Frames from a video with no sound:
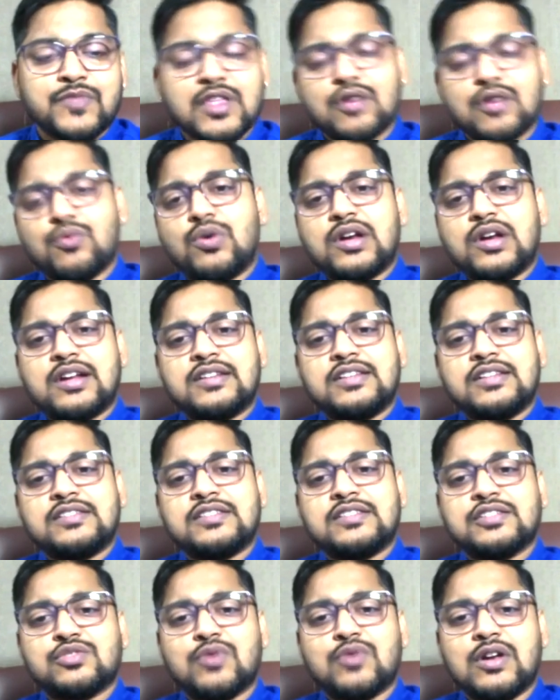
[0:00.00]
What are these
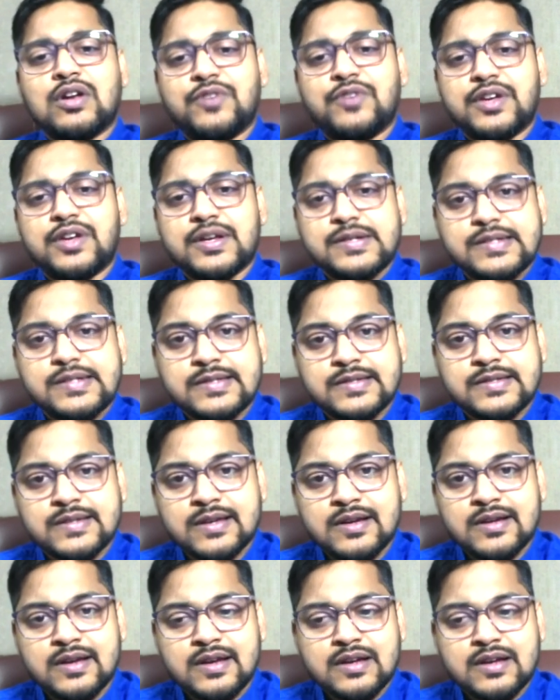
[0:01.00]
disqualifications?
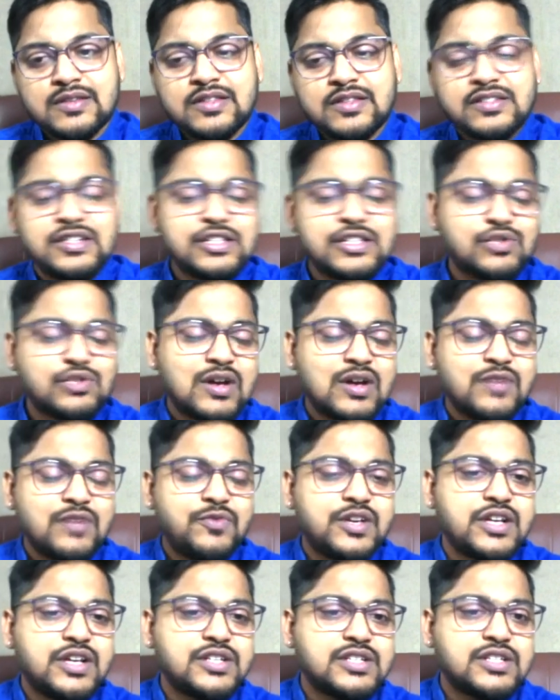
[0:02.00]
These
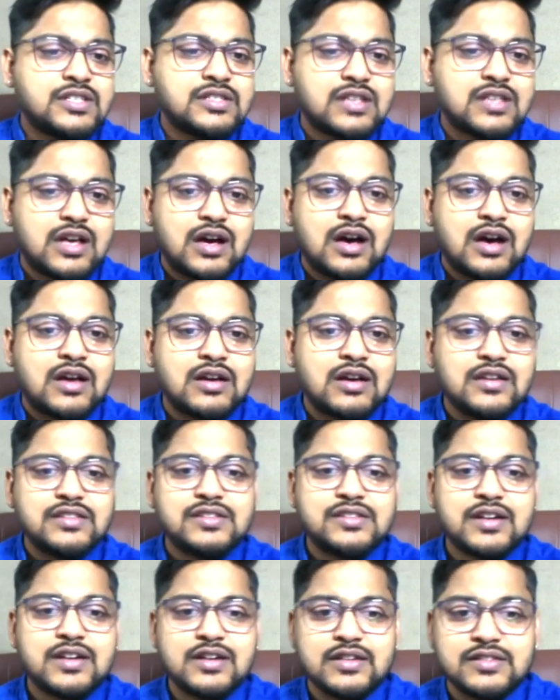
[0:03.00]
disqualifications are
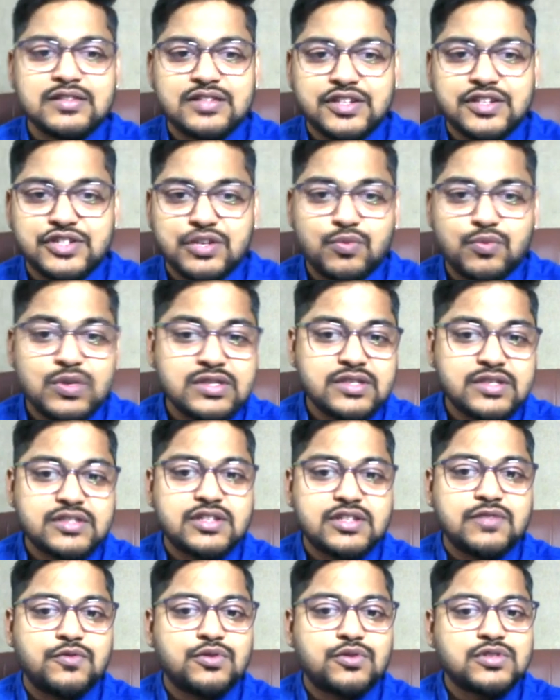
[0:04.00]
listed in section
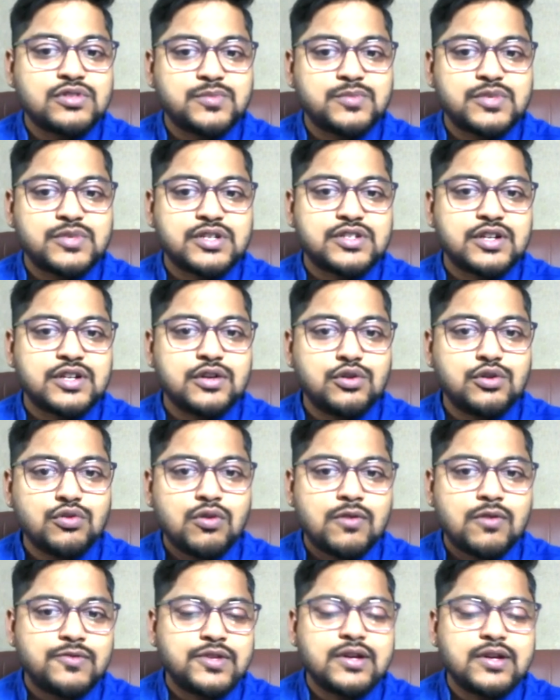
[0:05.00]
164 subsection 2
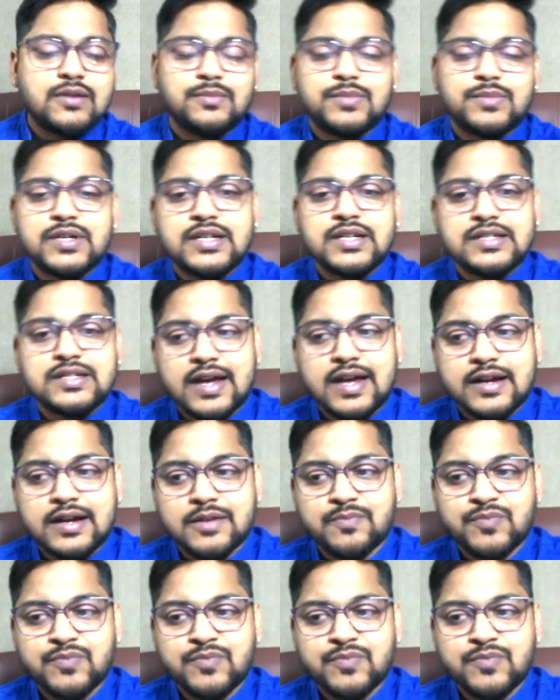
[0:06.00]
of the Companies Act.